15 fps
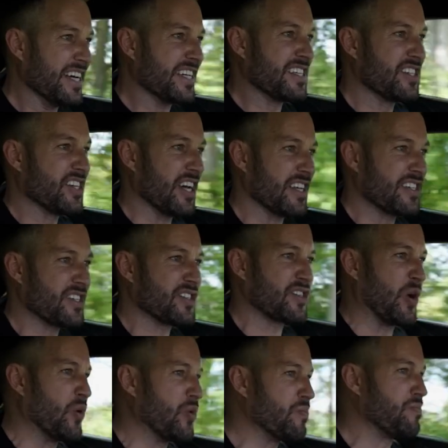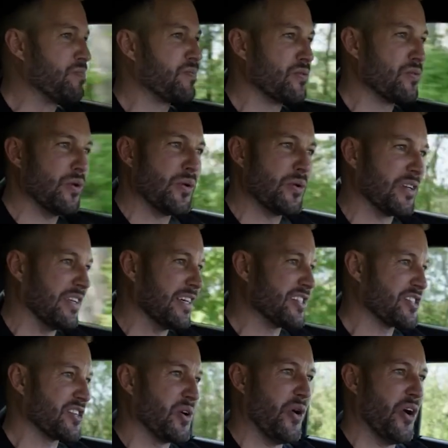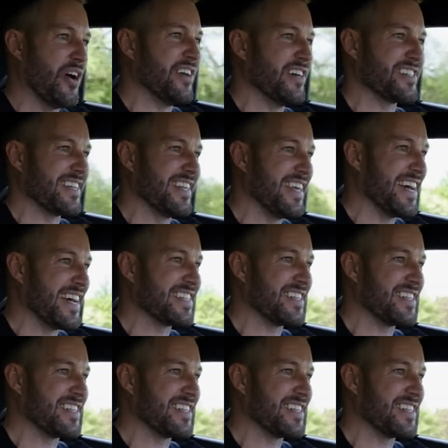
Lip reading: is just so brutal and so honest in the